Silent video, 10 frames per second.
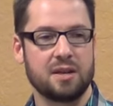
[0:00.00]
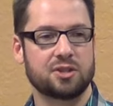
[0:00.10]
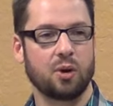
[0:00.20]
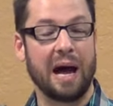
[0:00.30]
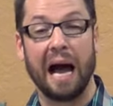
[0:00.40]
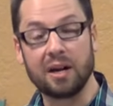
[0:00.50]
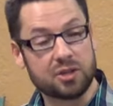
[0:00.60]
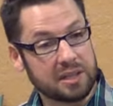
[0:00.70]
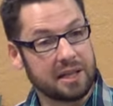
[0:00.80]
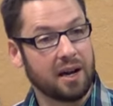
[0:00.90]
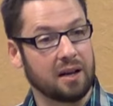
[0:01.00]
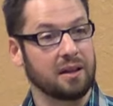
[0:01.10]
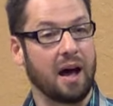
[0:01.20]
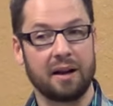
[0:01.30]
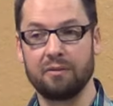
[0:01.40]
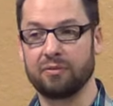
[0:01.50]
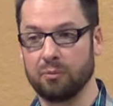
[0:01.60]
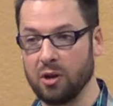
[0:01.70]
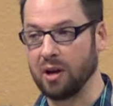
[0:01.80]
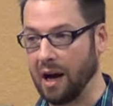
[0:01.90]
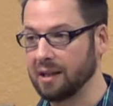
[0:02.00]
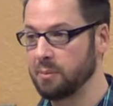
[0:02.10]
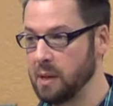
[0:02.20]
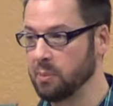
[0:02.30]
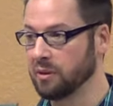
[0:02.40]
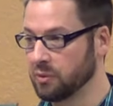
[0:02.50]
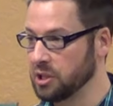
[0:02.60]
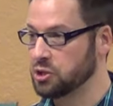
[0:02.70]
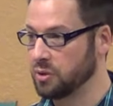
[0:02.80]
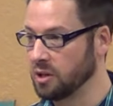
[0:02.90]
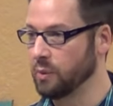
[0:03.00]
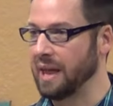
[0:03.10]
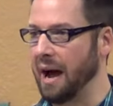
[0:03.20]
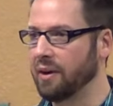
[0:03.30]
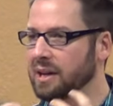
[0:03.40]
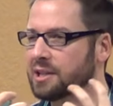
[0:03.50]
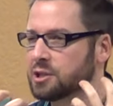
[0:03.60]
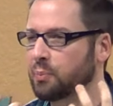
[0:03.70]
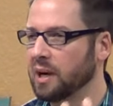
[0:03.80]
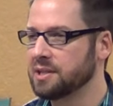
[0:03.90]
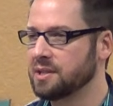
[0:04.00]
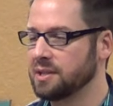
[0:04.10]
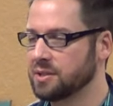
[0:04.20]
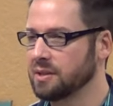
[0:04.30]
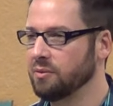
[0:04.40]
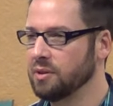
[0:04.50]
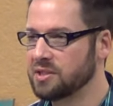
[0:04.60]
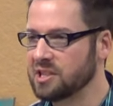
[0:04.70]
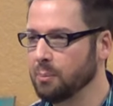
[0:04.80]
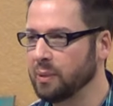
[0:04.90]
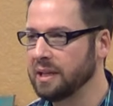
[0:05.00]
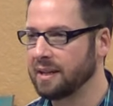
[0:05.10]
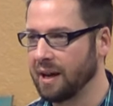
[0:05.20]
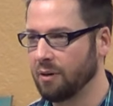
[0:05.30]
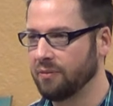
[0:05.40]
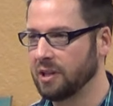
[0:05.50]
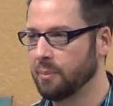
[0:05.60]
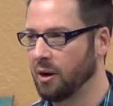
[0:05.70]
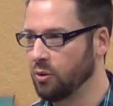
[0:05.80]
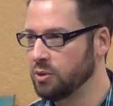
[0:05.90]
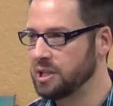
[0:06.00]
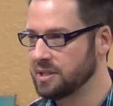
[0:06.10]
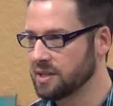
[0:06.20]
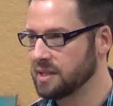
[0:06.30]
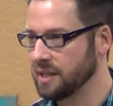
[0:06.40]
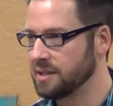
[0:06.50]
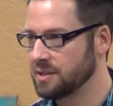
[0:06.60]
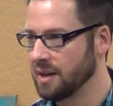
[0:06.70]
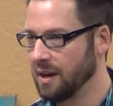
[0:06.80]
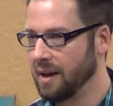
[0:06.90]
So actually, a lot of godly people have really struggled with how to express this simply and carefully about who Jesus is.